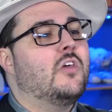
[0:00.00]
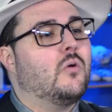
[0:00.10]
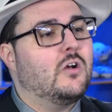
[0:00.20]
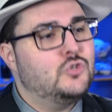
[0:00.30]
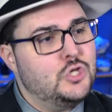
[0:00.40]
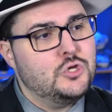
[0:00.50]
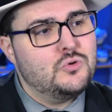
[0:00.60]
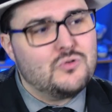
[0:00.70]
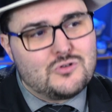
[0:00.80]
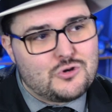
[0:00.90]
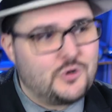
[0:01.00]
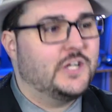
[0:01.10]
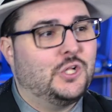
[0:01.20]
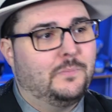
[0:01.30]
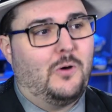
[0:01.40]
There are two
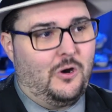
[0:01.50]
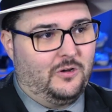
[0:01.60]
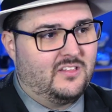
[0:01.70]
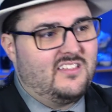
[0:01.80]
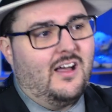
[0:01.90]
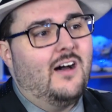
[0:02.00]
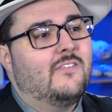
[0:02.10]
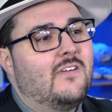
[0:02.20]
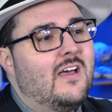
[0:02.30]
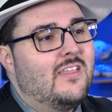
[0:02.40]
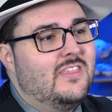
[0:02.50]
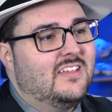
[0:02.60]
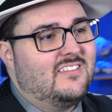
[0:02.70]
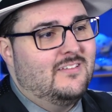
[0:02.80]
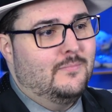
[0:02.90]
critical parts of
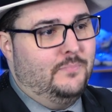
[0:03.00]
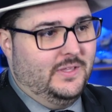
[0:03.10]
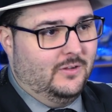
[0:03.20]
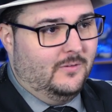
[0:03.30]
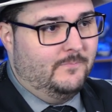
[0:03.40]
this bill